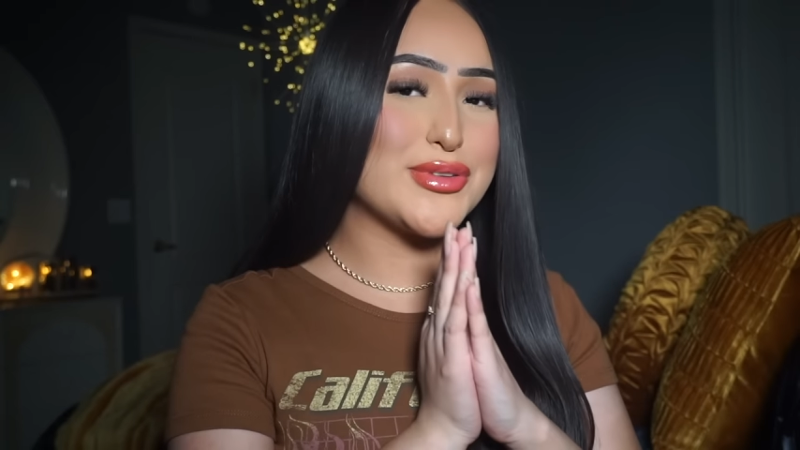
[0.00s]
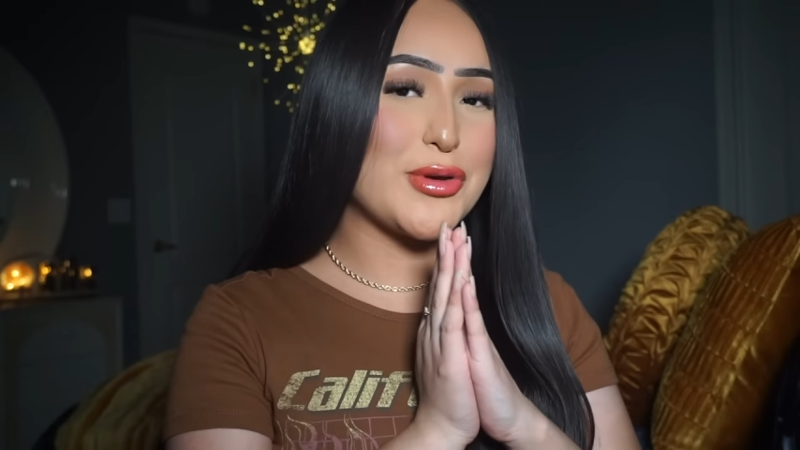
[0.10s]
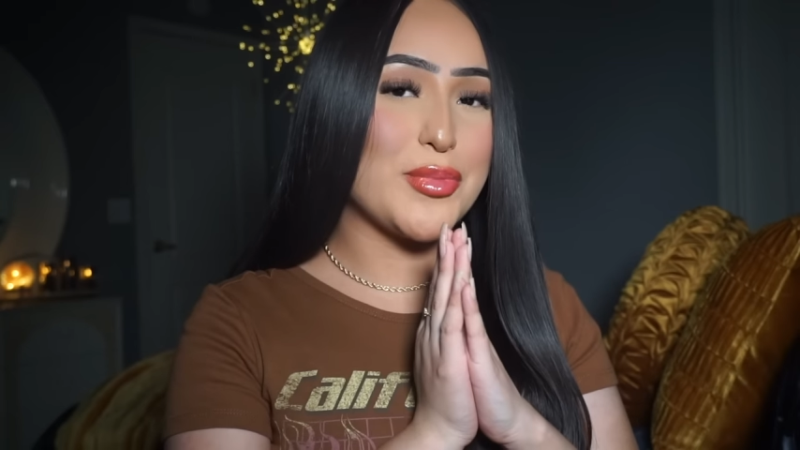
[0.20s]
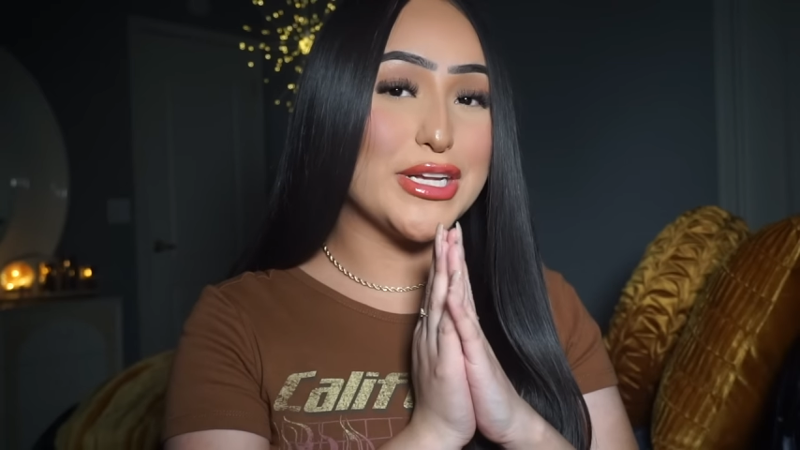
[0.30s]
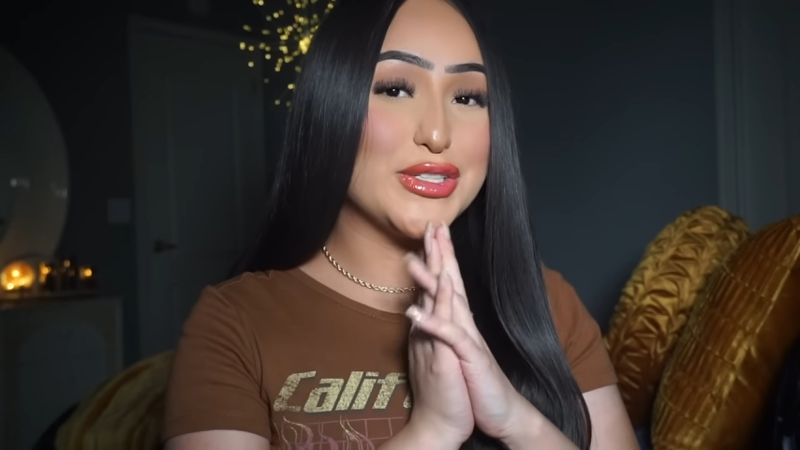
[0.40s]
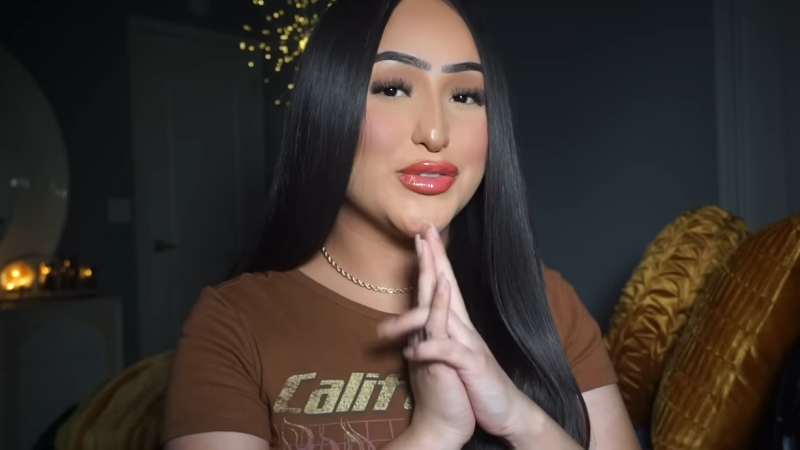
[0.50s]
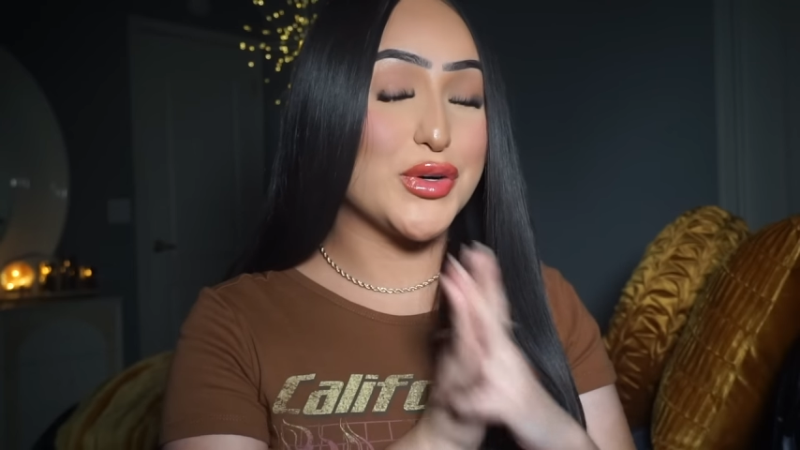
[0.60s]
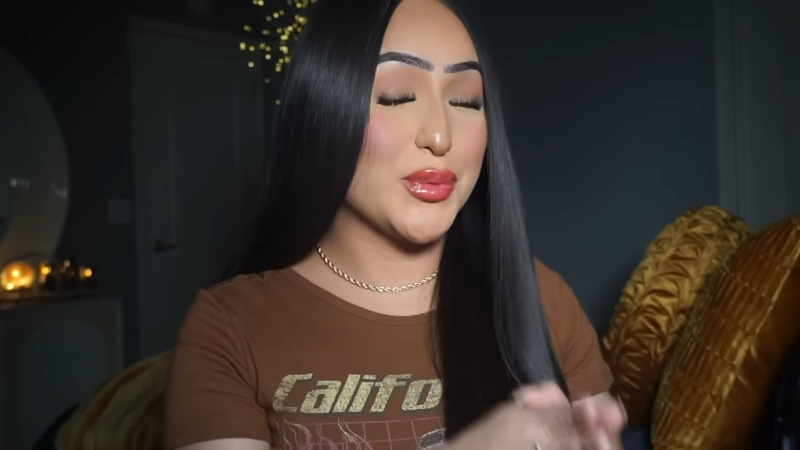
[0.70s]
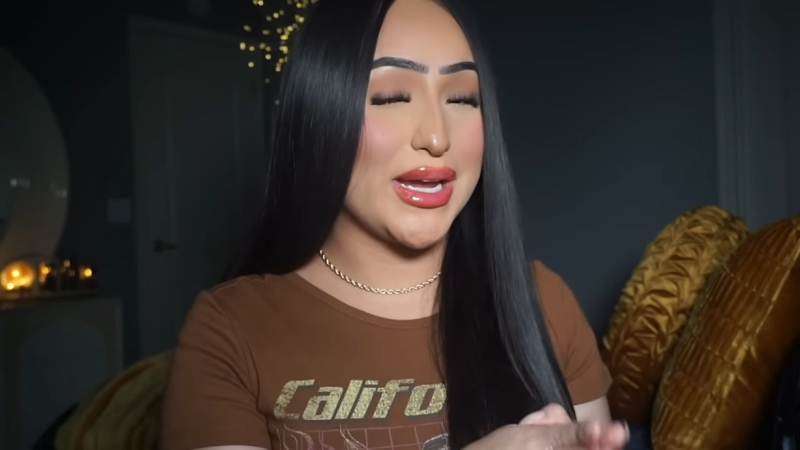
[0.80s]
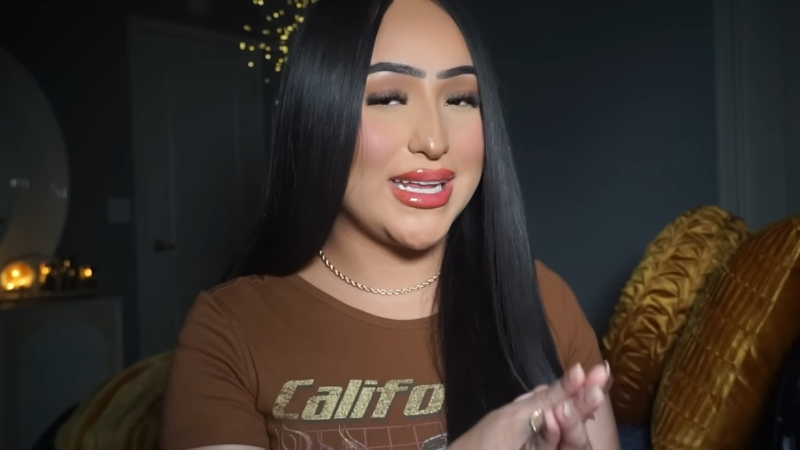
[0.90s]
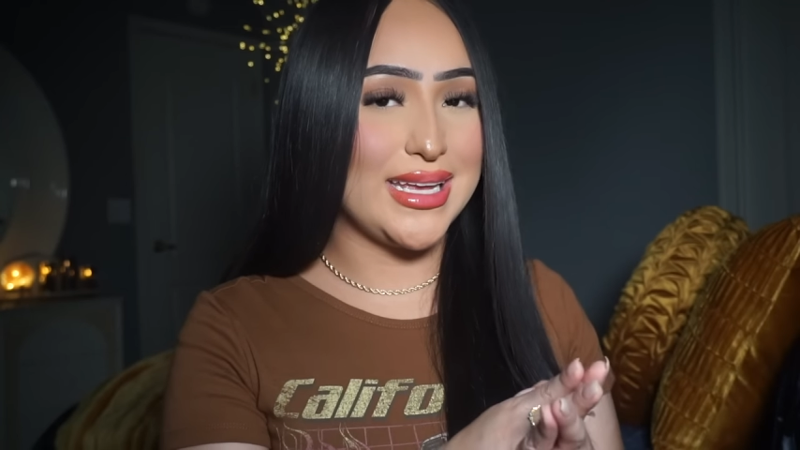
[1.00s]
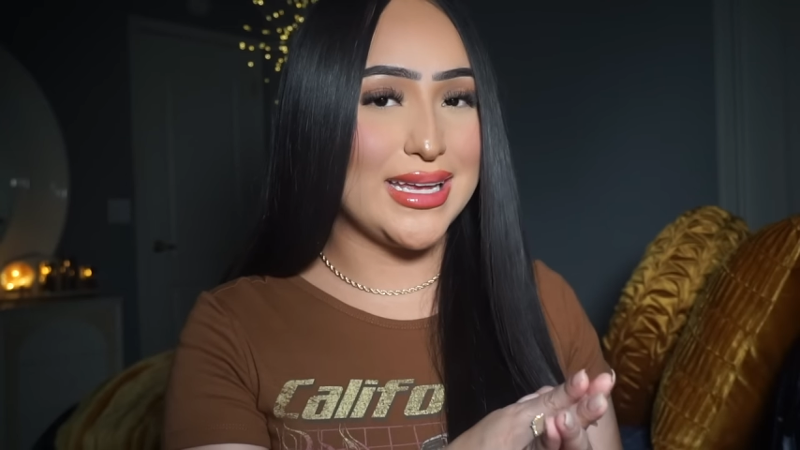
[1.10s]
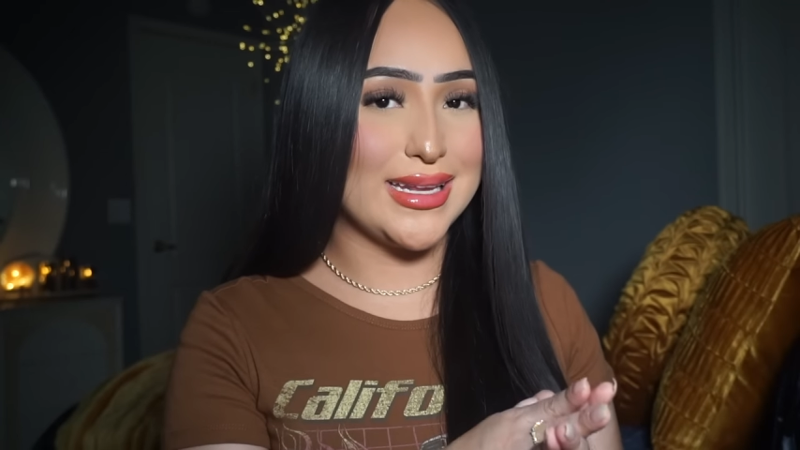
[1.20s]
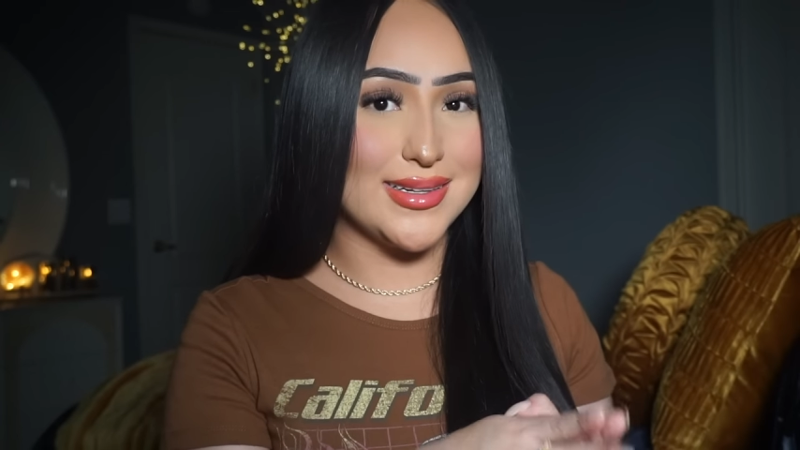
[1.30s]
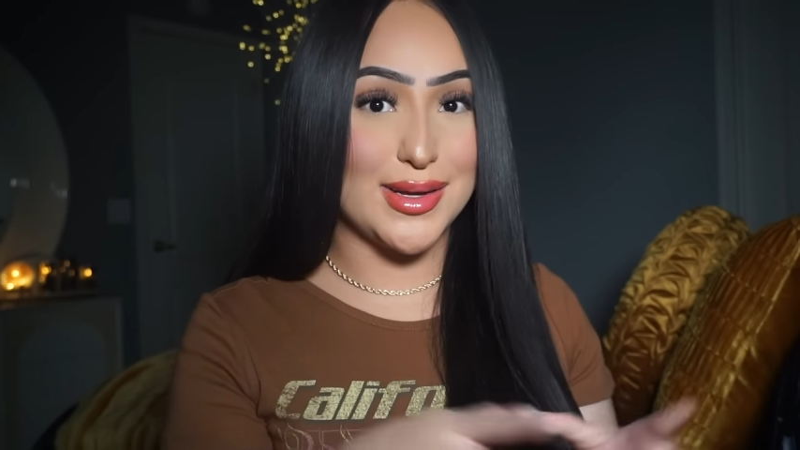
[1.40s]
so much for writing
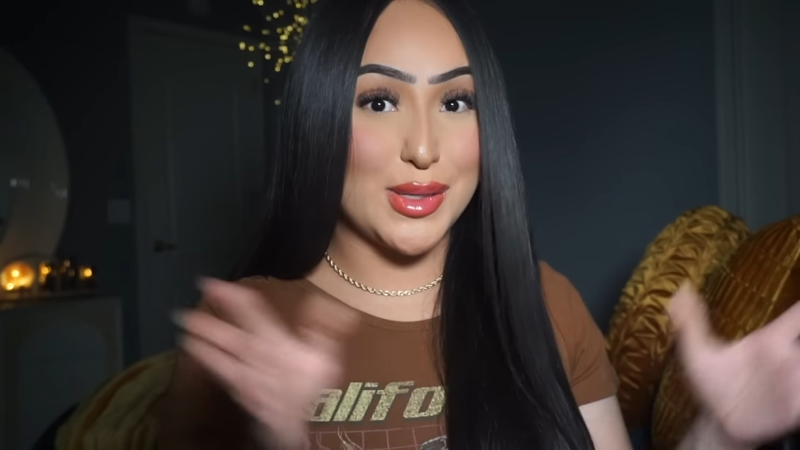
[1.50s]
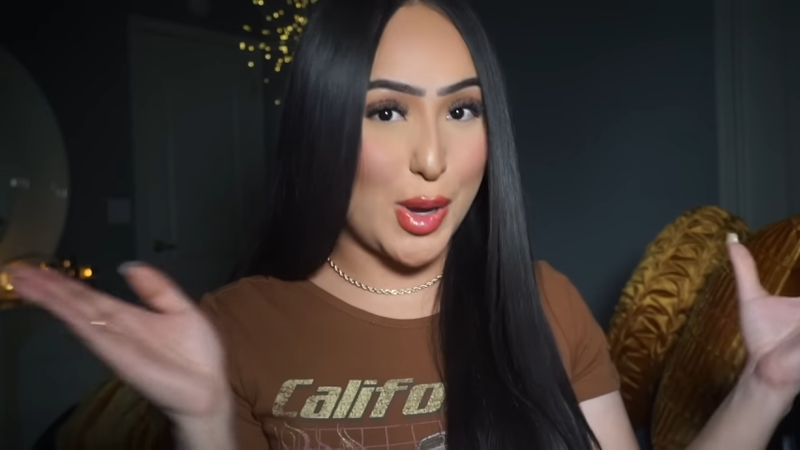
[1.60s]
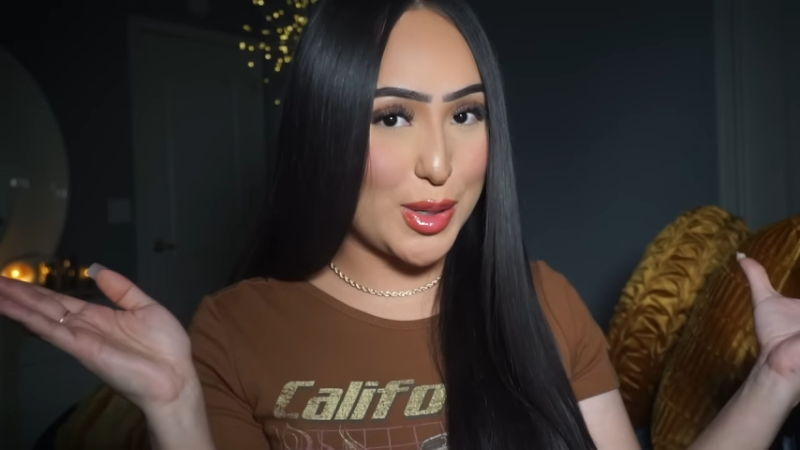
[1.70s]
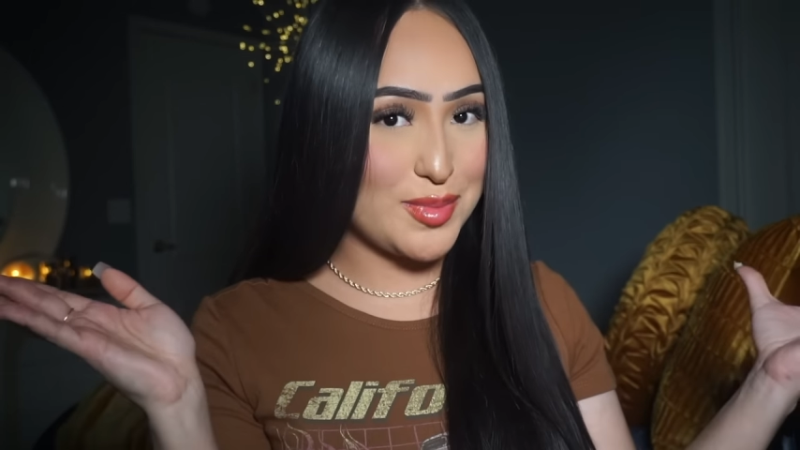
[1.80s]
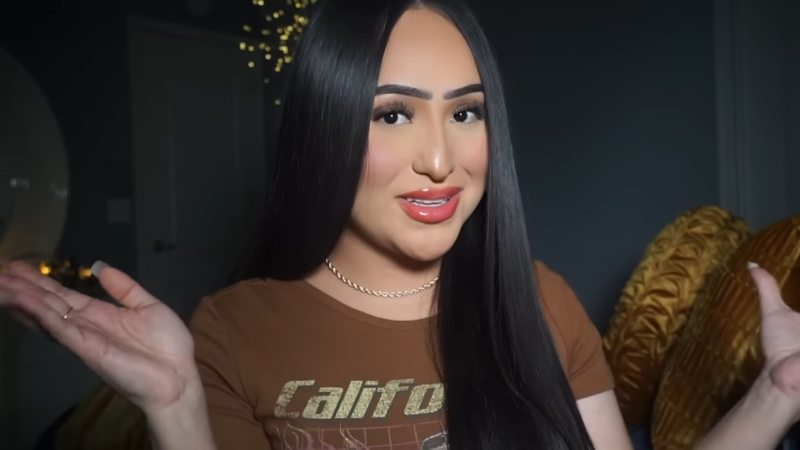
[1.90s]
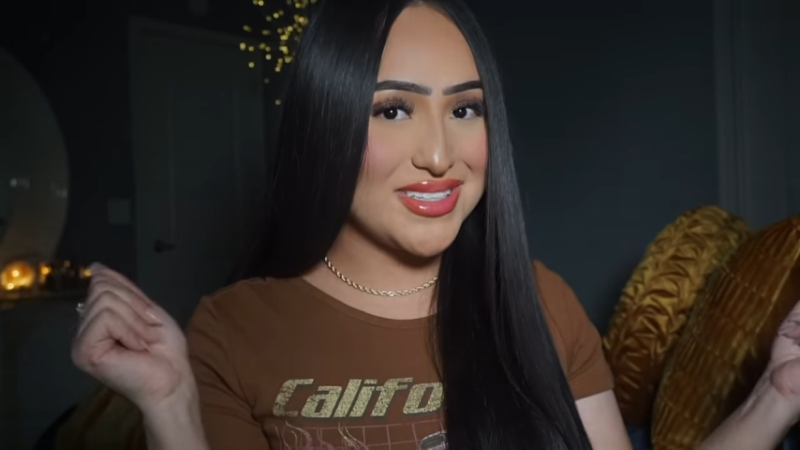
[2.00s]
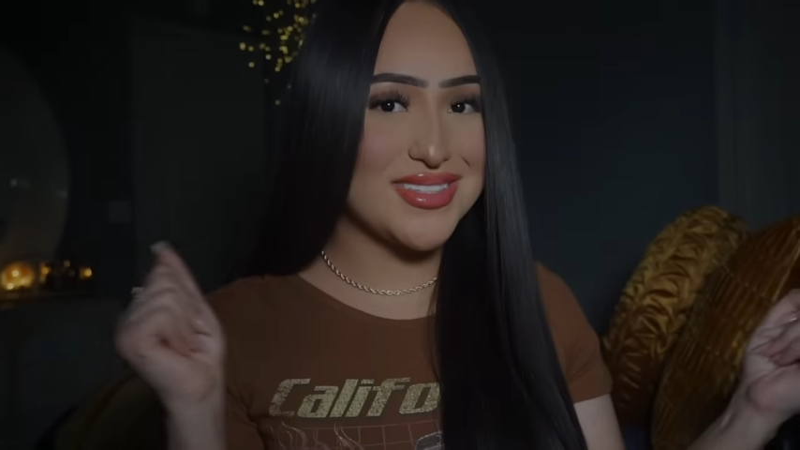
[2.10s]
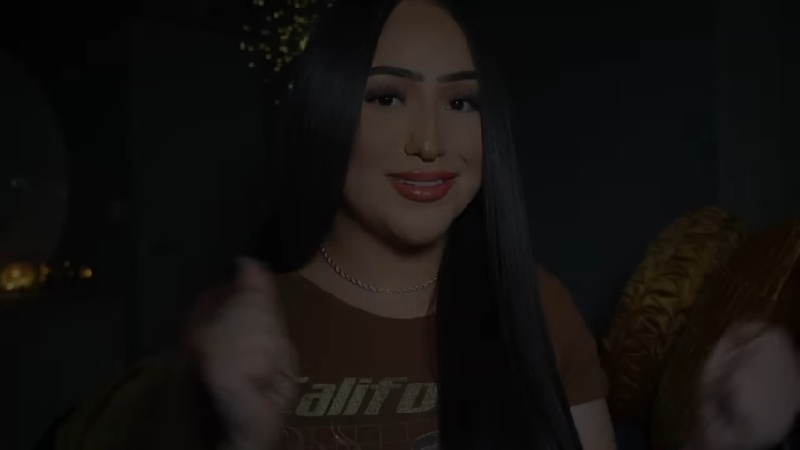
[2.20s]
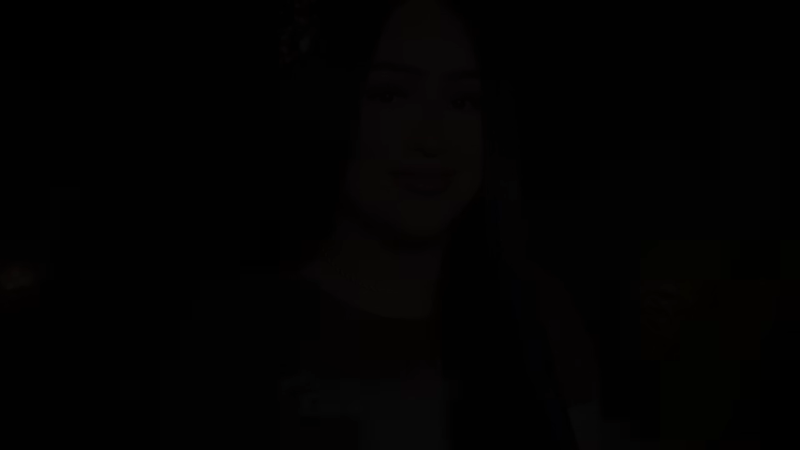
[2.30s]
in, anonymous.